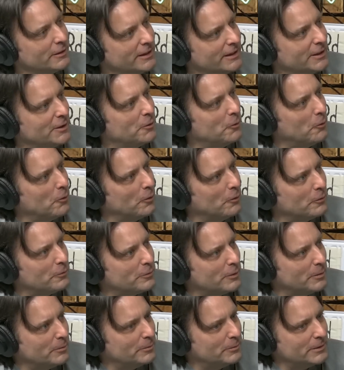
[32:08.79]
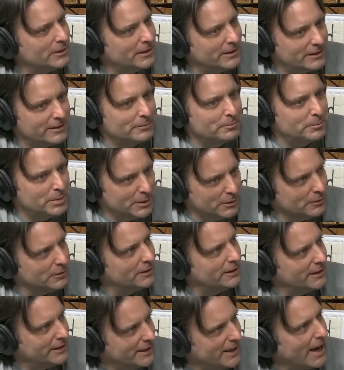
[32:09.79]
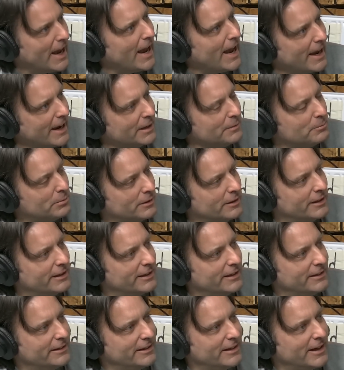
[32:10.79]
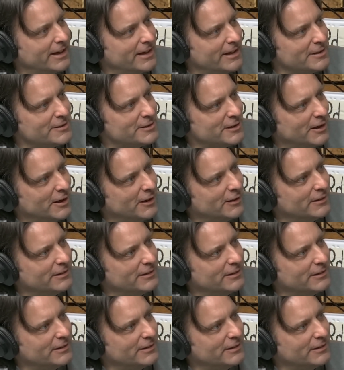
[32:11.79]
league goal from a beer league guy playing in the NHL.